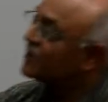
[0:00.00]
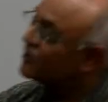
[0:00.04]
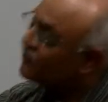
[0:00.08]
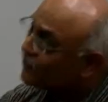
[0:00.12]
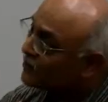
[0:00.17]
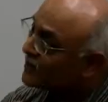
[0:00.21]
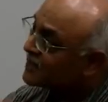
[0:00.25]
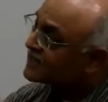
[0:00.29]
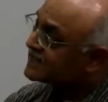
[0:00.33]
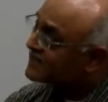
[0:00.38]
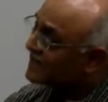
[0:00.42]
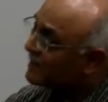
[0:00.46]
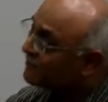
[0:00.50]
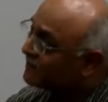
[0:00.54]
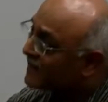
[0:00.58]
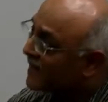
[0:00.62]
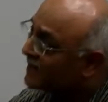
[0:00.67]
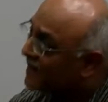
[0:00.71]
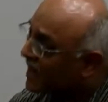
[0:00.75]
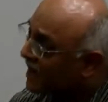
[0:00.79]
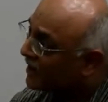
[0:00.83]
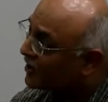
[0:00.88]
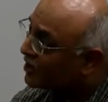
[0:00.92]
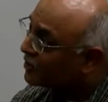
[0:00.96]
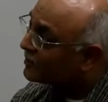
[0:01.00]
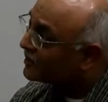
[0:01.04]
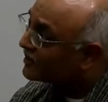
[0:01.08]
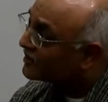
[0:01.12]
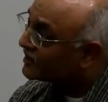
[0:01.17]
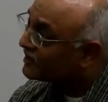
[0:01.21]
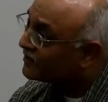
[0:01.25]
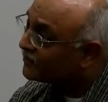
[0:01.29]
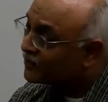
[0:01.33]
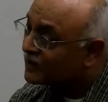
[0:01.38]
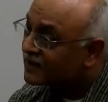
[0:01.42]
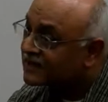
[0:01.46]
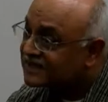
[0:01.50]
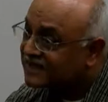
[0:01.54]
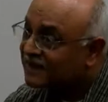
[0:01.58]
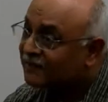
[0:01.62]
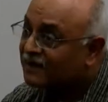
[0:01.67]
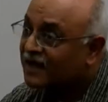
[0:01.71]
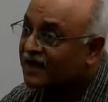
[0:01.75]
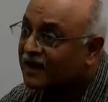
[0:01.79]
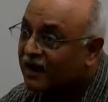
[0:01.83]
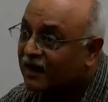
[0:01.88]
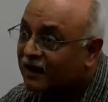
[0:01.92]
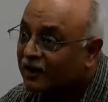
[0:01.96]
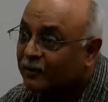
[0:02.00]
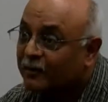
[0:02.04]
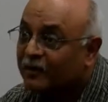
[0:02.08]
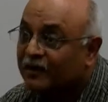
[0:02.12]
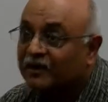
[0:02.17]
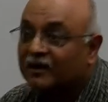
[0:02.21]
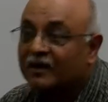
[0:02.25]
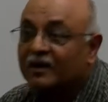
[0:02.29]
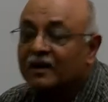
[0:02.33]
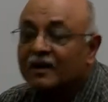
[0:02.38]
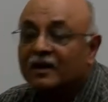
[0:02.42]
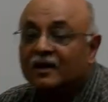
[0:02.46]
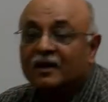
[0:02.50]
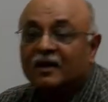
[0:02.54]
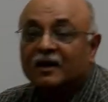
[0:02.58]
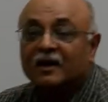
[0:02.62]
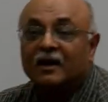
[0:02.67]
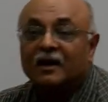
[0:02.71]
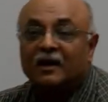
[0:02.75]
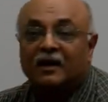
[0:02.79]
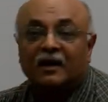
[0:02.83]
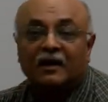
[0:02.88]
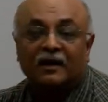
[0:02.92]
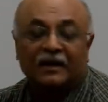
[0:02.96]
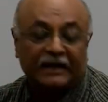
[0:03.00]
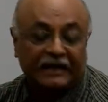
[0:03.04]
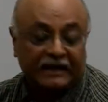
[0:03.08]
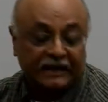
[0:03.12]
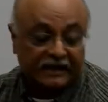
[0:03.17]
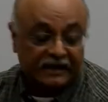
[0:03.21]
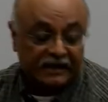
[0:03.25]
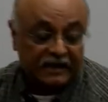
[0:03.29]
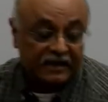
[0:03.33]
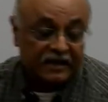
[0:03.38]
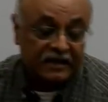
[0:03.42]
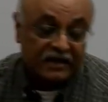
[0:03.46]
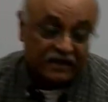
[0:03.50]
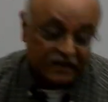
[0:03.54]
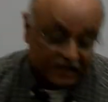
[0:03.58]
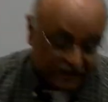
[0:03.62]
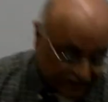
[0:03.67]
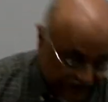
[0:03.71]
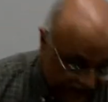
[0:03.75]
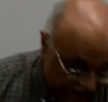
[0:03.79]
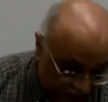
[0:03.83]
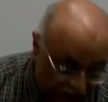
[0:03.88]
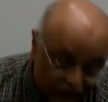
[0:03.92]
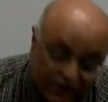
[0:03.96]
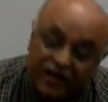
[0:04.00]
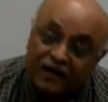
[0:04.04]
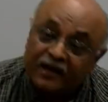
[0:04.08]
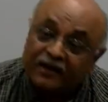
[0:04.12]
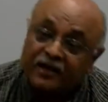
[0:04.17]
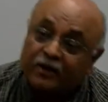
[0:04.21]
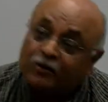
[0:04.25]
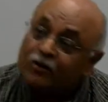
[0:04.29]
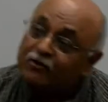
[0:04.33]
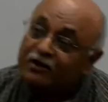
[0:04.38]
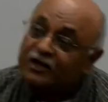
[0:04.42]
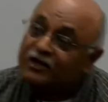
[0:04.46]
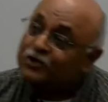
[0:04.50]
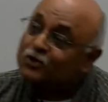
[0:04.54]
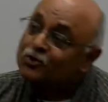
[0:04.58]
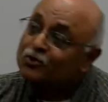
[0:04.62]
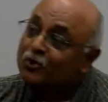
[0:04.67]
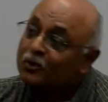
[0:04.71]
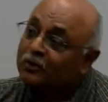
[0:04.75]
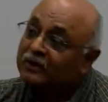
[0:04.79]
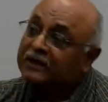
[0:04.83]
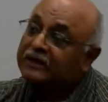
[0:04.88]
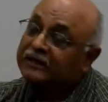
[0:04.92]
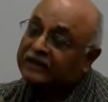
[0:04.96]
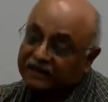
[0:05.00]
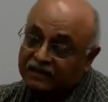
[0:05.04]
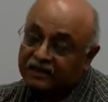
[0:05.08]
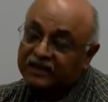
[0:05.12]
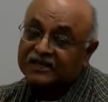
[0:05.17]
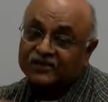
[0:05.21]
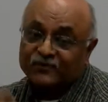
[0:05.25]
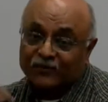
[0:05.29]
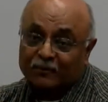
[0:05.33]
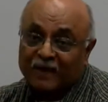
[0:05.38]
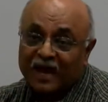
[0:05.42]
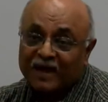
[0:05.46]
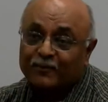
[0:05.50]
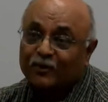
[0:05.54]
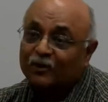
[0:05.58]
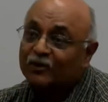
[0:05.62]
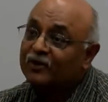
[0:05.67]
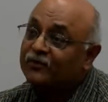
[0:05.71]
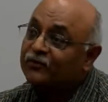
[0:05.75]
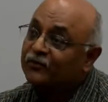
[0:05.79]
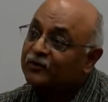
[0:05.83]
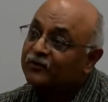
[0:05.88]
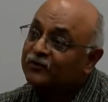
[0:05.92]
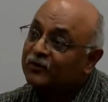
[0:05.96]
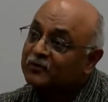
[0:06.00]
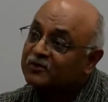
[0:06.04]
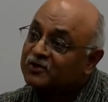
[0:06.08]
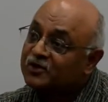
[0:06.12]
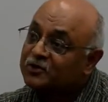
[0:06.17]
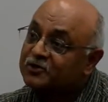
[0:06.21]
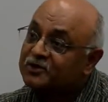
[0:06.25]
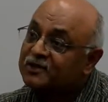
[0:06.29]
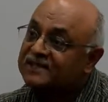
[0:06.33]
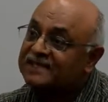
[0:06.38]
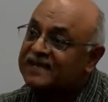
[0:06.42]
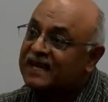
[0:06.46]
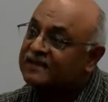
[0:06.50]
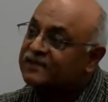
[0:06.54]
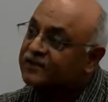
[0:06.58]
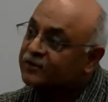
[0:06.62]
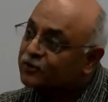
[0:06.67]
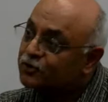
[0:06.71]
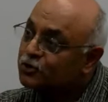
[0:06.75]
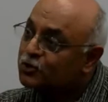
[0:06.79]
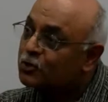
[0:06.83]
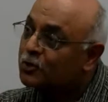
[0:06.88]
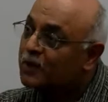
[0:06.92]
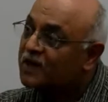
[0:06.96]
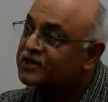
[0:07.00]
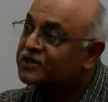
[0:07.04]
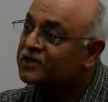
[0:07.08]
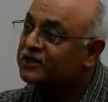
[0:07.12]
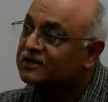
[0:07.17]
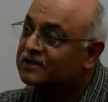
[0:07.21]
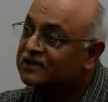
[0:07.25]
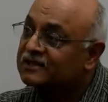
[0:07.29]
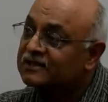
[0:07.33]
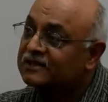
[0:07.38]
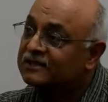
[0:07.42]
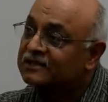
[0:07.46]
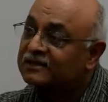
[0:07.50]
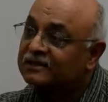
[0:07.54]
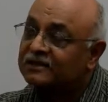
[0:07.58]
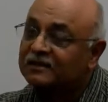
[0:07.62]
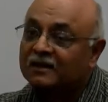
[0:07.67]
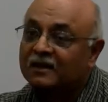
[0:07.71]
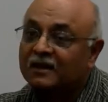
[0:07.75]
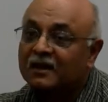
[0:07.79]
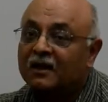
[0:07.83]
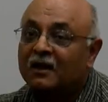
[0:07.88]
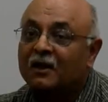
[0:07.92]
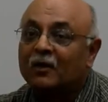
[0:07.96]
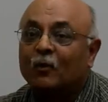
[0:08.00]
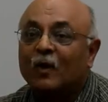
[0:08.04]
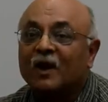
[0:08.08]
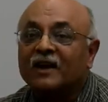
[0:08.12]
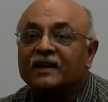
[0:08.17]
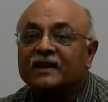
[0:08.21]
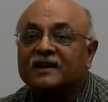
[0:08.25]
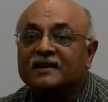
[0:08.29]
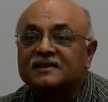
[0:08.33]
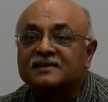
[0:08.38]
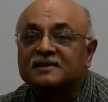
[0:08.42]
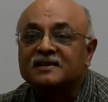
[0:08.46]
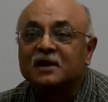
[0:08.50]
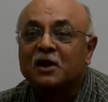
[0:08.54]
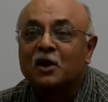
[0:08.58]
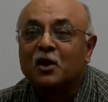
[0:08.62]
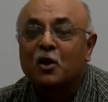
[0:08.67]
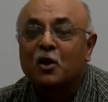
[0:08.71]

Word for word: if you accept that argument, if you accept that argument, uh, then really there are only two, at least from my point of view, from social science, there are two questions. One is,